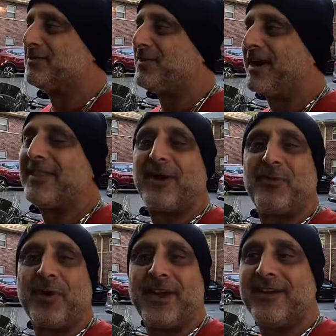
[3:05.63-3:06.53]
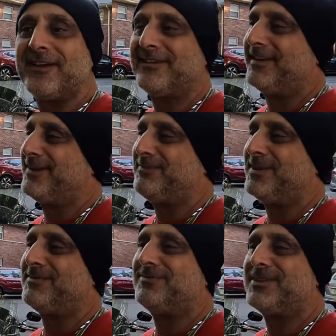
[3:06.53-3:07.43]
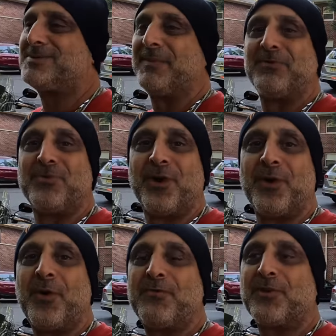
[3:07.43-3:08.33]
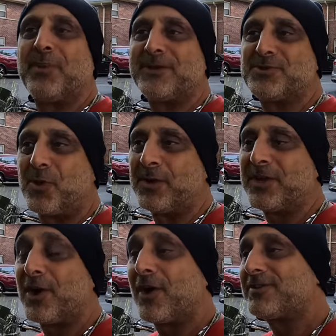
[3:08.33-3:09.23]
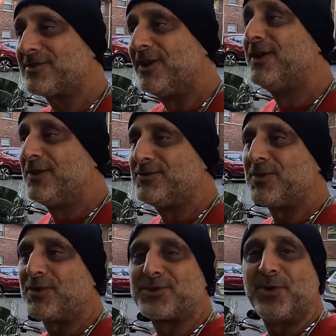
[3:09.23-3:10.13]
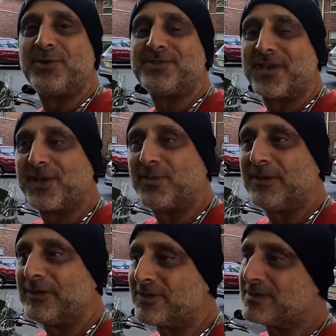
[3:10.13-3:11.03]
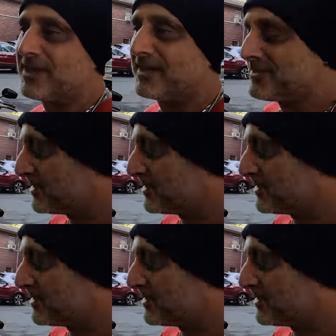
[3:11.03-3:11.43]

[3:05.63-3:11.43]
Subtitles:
find that ring, it's been run over by so many cars. So I'll show you in a second what it looks like.